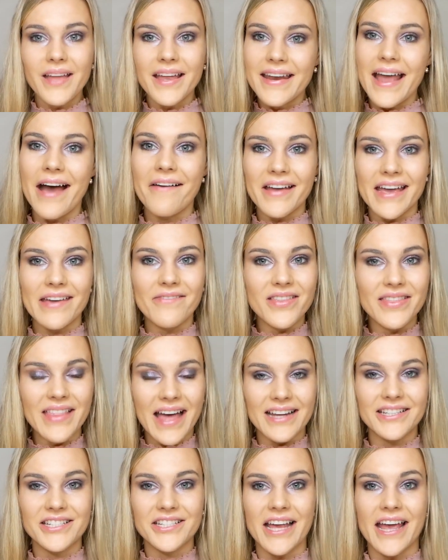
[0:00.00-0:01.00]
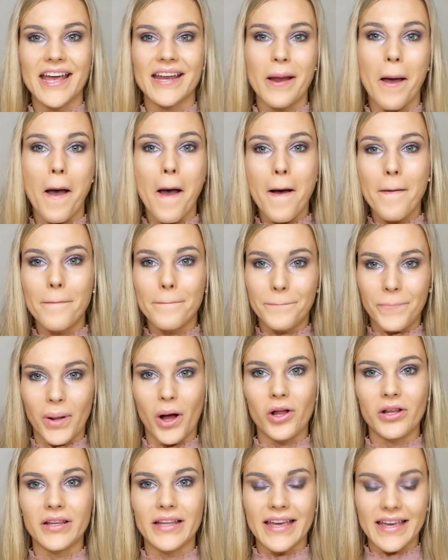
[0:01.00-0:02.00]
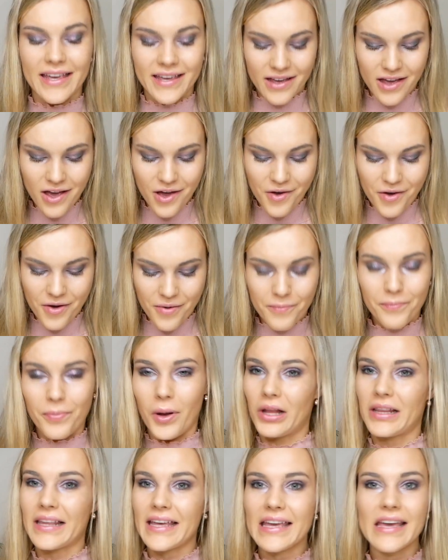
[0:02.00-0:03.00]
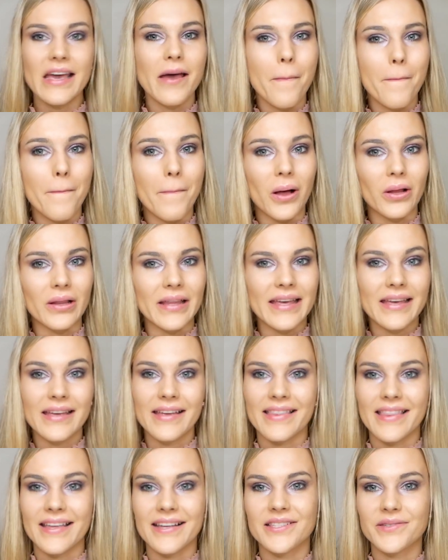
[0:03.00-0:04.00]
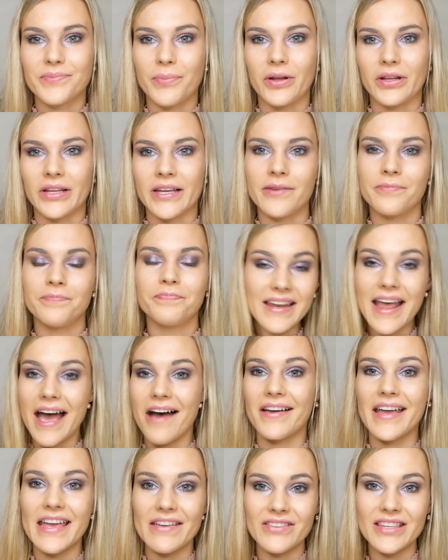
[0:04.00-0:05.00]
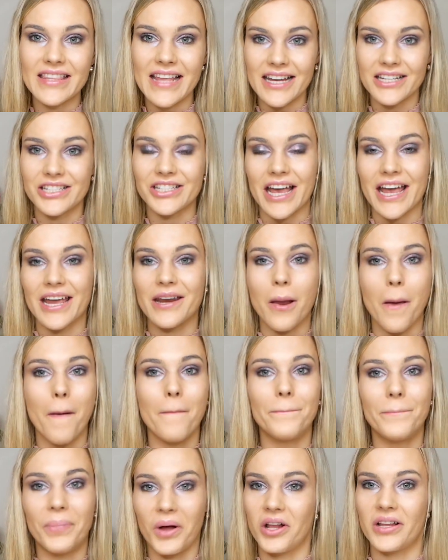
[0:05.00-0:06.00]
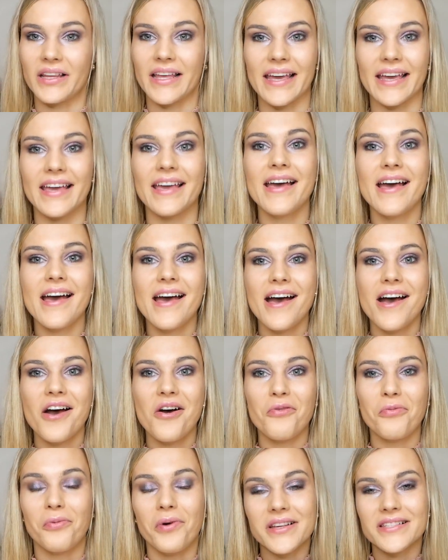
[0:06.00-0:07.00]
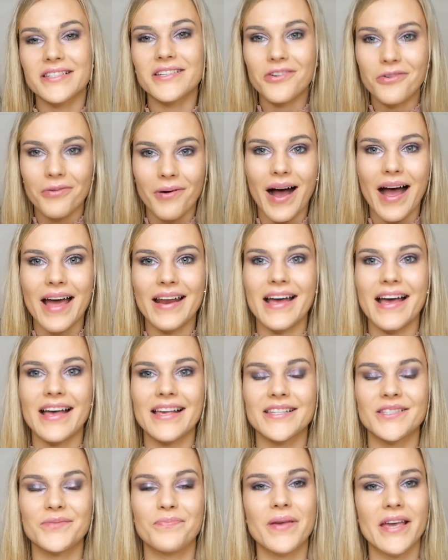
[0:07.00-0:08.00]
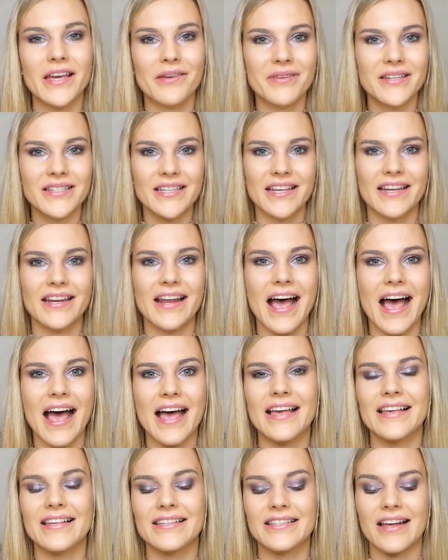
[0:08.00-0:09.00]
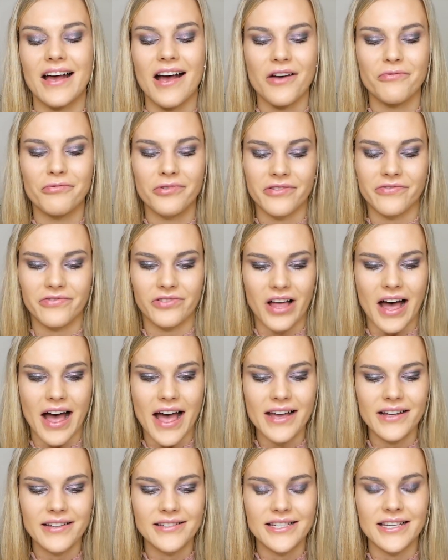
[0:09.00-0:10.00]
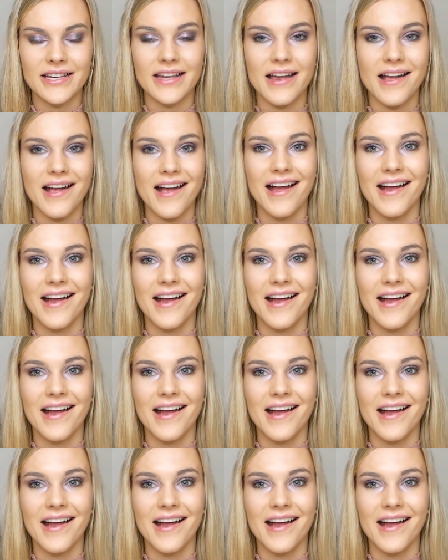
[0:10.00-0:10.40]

Now even that shade Bolly, I think it's Bolly. Now even that shade Bolly wasn't quite as pigmented as I would have liked.